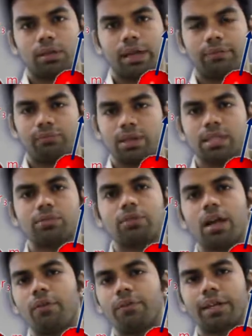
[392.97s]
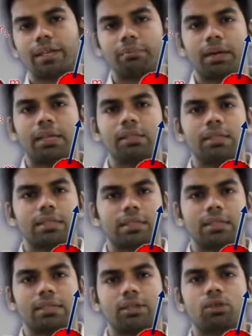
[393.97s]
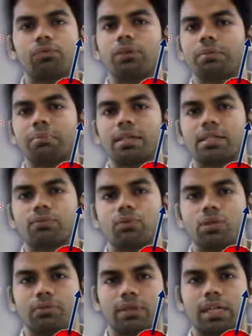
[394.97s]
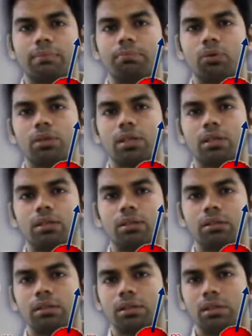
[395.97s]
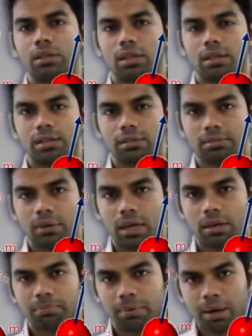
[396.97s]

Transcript: and once we have determined the resultant of unbalanced force, we can put a